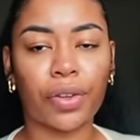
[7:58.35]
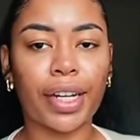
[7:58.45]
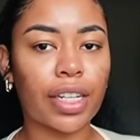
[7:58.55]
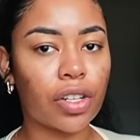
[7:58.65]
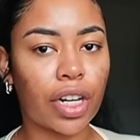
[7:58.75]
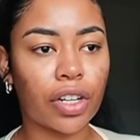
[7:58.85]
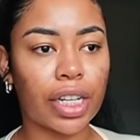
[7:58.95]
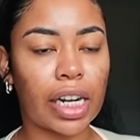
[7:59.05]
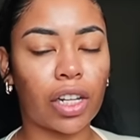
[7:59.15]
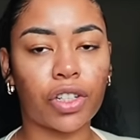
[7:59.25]
So he's downstairs
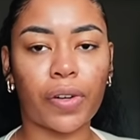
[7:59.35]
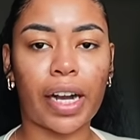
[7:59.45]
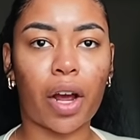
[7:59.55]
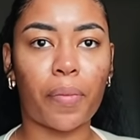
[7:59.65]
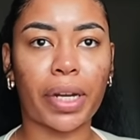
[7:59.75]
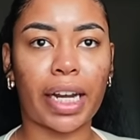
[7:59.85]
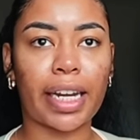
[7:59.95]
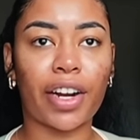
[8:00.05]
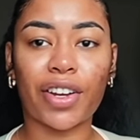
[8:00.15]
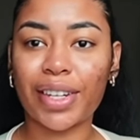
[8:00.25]
eating lunch right now. But yeah,
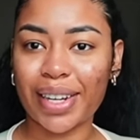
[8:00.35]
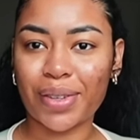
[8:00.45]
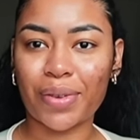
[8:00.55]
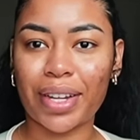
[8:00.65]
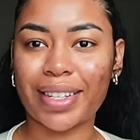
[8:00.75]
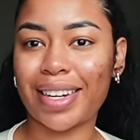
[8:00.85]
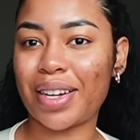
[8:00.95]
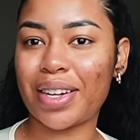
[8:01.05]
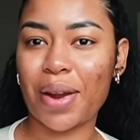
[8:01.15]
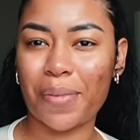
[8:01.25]
he had a good day at school. He said
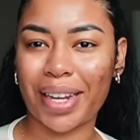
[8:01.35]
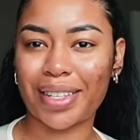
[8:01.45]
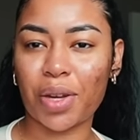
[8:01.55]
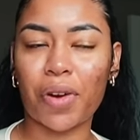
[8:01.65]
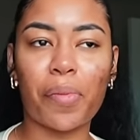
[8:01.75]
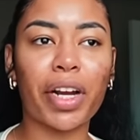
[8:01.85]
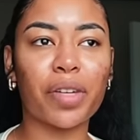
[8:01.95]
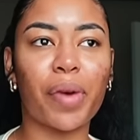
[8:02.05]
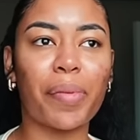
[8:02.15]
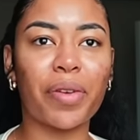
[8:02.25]
he did amazing. When I
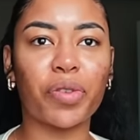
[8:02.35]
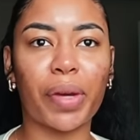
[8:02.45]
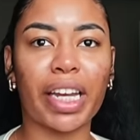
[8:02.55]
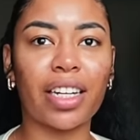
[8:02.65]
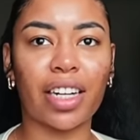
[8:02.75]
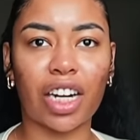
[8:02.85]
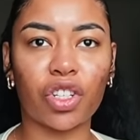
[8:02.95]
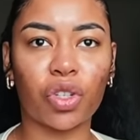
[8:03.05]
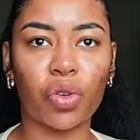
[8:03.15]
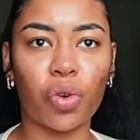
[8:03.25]
picked him up, he was making
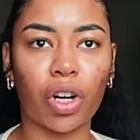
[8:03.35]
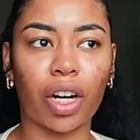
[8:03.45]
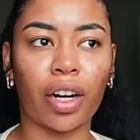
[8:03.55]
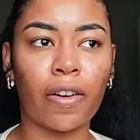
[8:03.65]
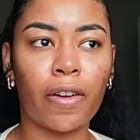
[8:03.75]
dinosaur